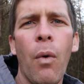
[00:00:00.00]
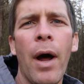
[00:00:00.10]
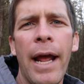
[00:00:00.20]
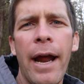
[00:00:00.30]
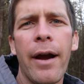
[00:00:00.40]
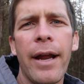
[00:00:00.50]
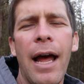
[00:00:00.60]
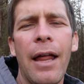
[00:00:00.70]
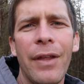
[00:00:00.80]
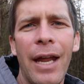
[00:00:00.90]
one
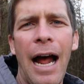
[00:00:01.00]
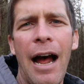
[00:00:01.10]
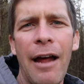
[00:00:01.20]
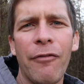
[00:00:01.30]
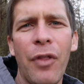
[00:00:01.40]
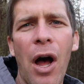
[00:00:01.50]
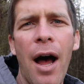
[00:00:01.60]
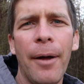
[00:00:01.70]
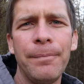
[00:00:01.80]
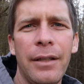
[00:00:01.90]
area that I have
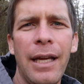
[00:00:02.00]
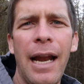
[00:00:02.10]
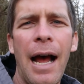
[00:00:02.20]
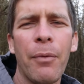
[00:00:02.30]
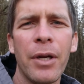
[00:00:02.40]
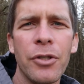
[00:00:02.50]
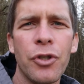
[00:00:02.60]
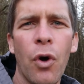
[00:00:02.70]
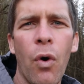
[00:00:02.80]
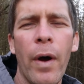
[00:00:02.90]
thought that I would
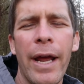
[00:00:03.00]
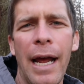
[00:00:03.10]
enjoy,